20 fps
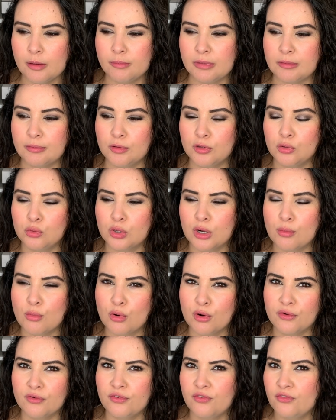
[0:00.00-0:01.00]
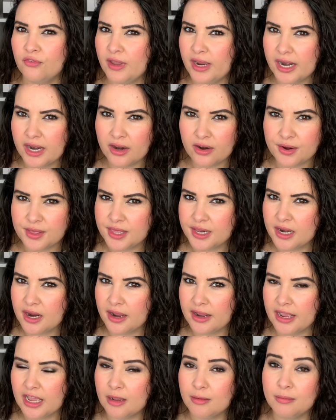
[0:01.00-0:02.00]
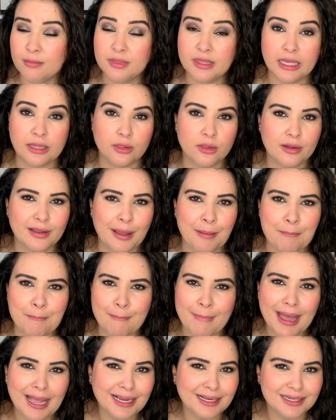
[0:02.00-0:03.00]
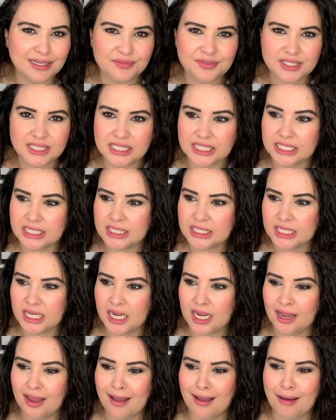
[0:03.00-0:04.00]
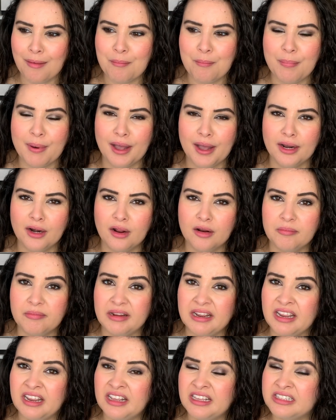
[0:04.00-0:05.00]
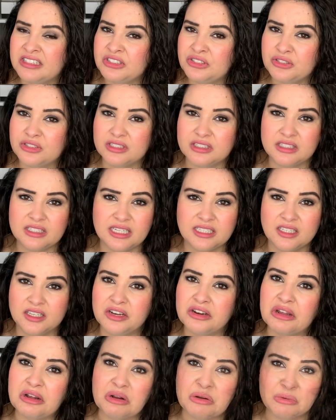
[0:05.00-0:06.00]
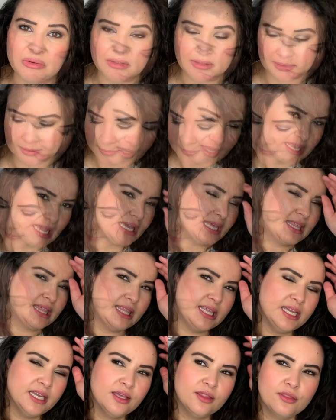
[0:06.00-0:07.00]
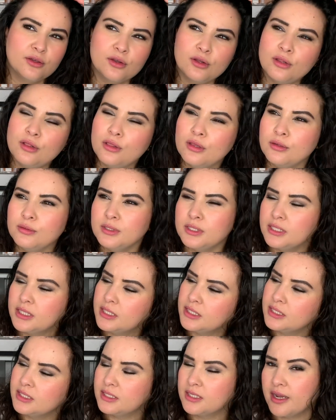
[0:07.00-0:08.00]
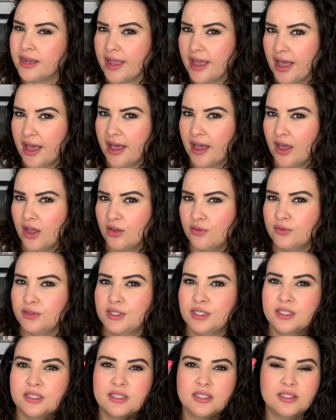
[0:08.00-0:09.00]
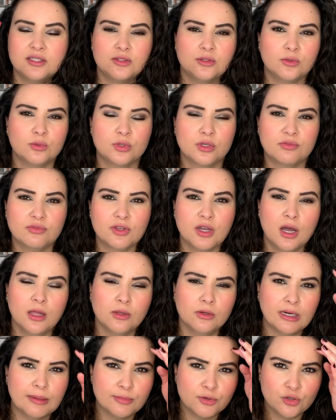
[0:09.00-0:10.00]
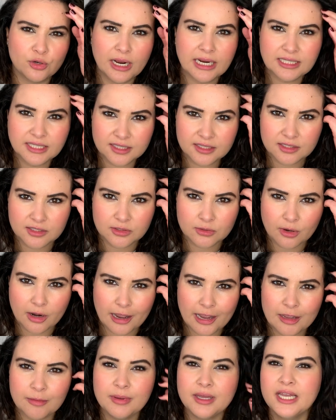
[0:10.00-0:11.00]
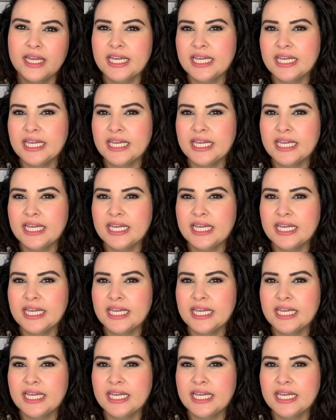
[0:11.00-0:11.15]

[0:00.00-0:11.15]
people who are more fair than I am. They look magnificent, but on me, it's just, it's a no. I think the closest I have to this sort of color I'm trying to describe